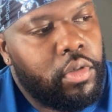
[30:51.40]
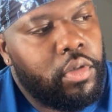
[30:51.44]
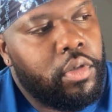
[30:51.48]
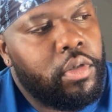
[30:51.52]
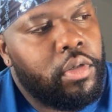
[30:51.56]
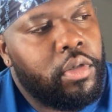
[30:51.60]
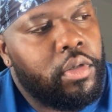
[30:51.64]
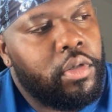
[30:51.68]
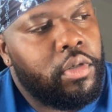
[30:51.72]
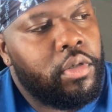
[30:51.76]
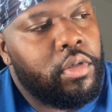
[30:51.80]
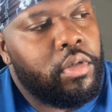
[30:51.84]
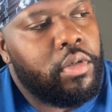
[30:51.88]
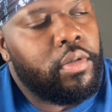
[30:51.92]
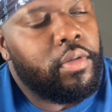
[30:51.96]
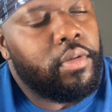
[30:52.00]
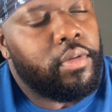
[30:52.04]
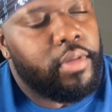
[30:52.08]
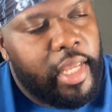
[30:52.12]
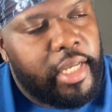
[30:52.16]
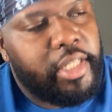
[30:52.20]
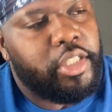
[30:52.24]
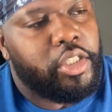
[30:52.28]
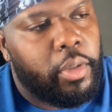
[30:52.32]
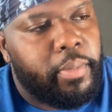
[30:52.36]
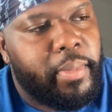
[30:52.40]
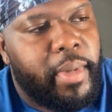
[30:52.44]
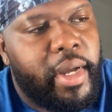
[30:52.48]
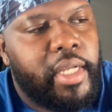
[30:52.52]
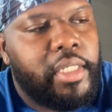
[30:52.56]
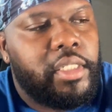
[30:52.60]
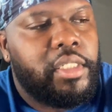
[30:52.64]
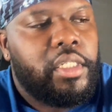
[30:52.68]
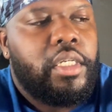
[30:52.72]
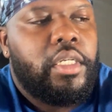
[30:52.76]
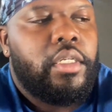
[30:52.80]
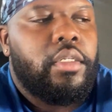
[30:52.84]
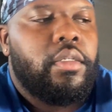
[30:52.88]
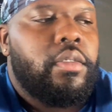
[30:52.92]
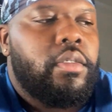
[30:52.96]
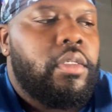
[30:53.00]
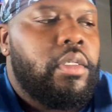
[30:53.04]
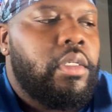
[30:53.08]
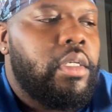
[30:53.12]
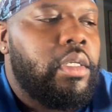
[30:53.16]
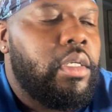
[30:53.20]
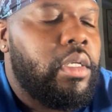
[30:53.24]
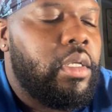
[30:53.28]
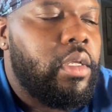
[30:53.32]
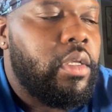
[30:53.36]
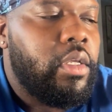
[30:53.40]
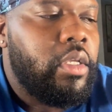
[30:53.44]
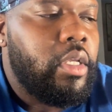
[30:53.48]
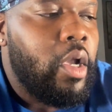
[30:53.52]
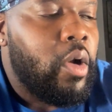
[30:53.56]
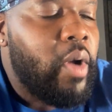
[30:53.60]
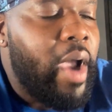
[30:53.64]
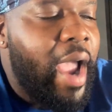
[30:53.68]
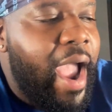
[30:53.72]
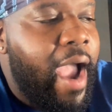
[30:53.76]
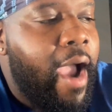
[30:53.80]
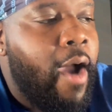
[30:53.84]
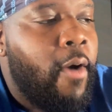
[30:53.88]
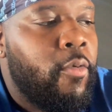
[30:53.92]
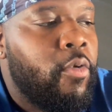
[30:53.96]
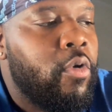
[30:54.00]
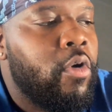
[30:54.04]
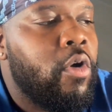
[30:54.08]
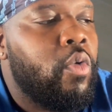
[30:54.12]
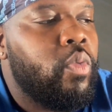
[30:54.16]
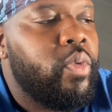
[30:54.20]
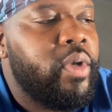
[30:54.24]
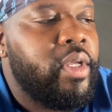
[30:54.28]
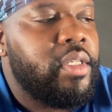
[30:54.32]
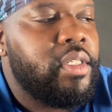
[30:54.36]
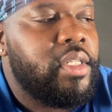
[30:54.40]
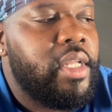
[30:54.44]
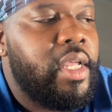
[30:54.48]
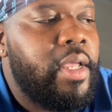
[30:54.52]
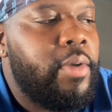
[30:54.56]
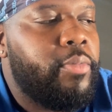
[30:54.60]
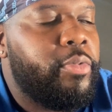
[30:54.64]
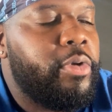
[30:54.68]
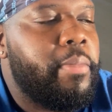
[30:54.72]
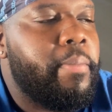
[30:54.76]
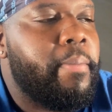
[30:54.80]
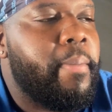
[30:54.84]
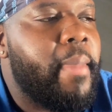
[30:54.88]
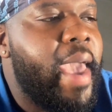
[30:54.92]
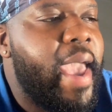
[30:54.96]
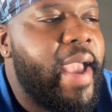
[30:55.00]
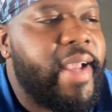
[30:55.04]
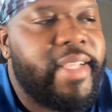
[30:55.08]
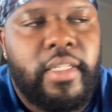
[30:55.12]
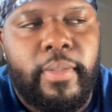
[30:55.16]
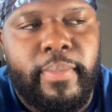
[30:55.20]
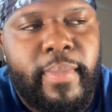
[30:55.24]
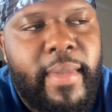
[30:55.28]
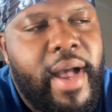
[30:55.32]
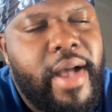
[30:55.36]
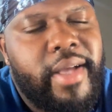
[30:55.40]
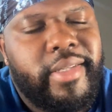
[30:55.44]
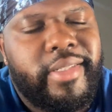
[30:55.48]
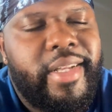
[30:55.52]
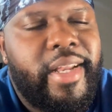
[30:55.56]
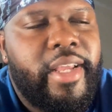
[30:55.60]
Yeah. That's your mindset. Your hour on Wednesday, we maximize.